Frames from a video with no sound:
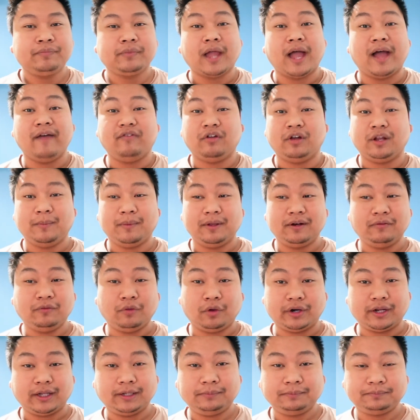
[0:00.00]
I've only been to
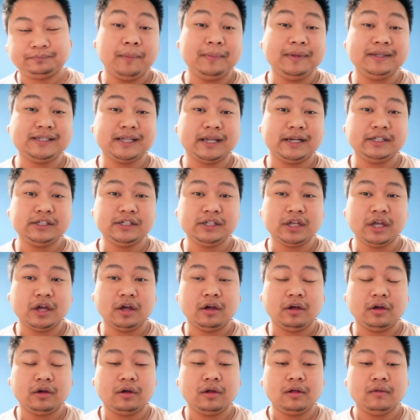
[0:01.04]
Florida. I'm excited to
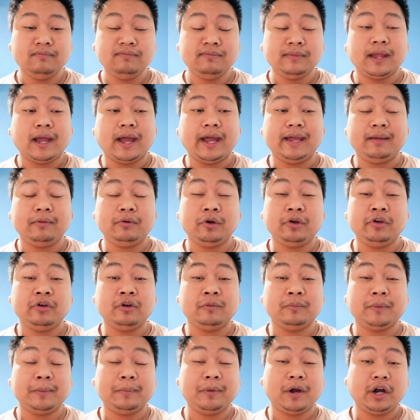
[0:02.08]
go. I am going
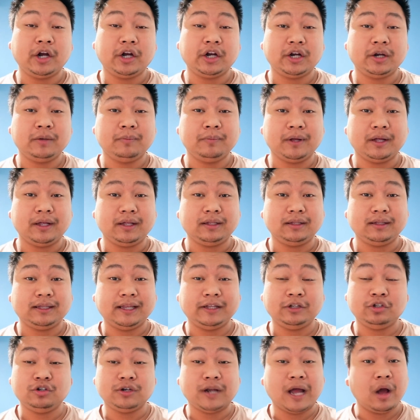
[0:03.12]
with my partner, but
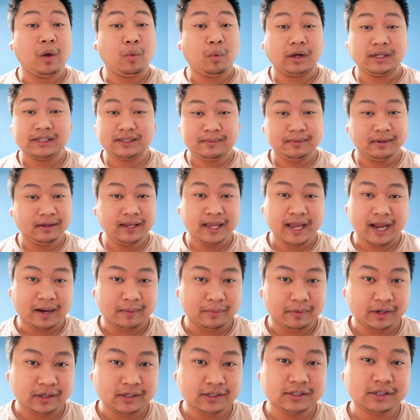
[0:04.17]
they do not want to be on
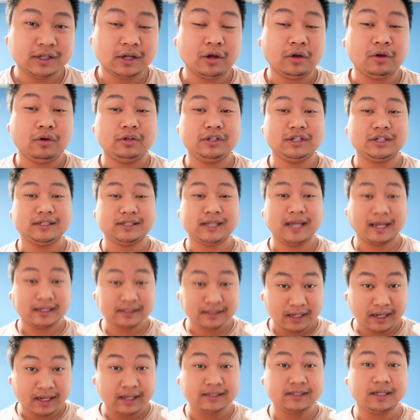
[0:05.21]
camera. So just
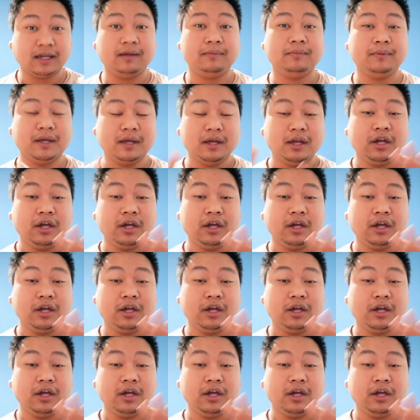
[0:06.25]
as a heads up,